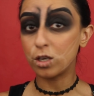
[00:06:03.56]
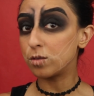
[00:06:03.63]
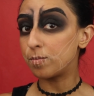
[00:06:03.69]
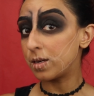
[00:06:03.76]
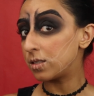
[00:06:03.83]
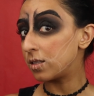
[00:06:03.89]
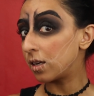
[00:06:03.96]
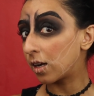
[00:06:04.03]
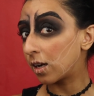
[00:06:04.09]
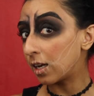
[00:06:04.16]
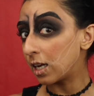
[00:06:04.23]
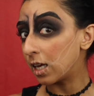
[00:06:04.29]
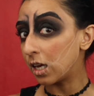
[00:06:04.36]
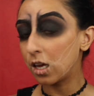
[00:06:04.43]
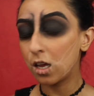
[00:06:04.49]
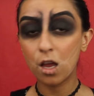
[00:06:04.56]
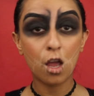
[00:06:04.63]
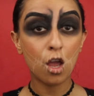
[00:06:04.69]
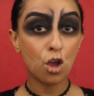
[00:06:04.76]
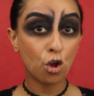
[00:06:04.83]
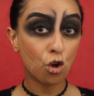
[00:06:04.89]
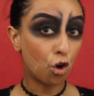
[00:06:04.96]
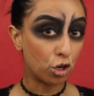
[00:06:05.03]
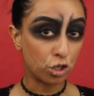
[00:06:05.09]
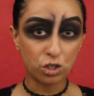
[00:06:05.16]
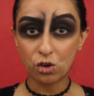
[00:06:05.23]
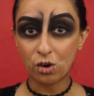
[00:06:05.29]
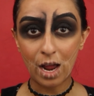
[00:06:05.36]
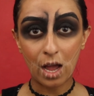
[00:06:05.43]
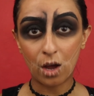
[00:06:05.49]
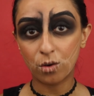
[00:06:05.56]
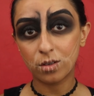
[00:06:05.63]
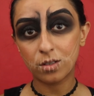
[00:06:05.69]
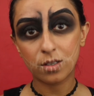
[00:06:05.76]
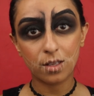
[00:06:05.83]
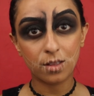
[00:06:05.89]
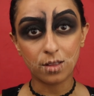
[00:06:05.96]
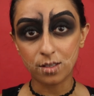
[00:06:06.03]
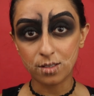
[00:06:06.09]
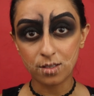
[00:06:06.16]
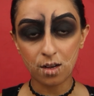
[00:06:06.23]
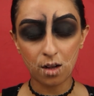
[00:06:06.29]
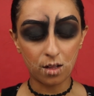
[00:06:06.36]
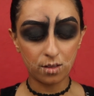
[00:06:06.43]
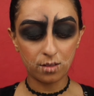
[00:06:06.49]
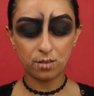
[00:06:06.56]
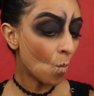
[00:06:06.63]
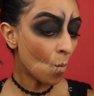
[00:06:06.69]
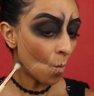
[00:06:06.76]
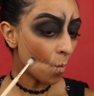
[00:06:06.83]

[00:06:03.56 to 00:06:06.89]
going to basically contour out the skull.